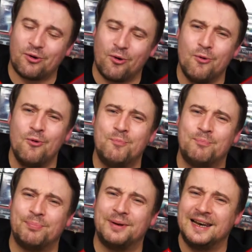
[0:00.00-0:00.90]
the whole
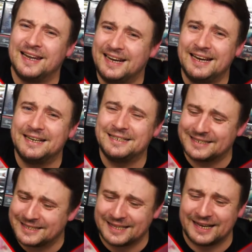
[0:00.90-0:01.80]

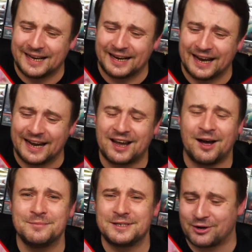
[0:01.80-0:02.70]
please thing. It
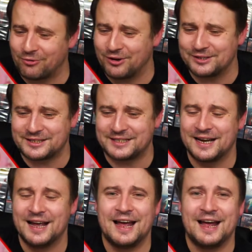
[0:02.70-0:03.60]
comes across
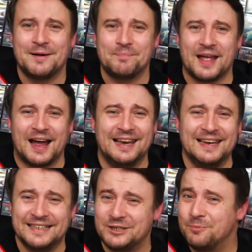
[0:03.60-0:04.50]
a
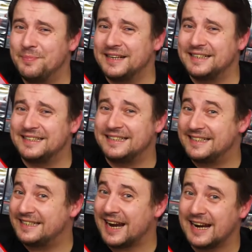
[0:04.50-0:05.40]
little bit
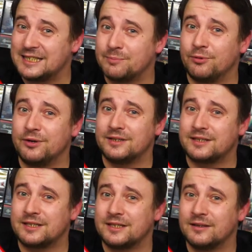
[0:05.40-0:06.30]

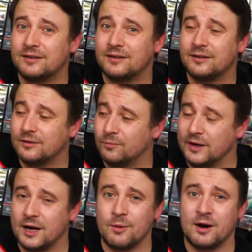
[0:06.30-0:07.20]
desperate. Will
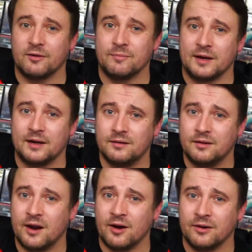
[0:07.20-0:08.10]
you go out with me?
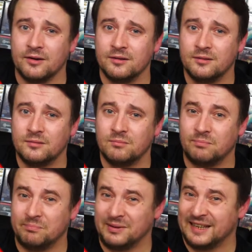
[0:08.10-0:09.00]
No.
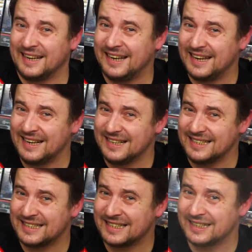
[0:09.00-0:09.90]

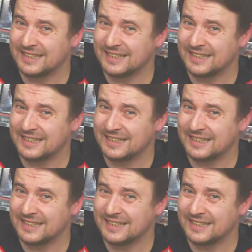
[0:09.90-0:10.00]
Please?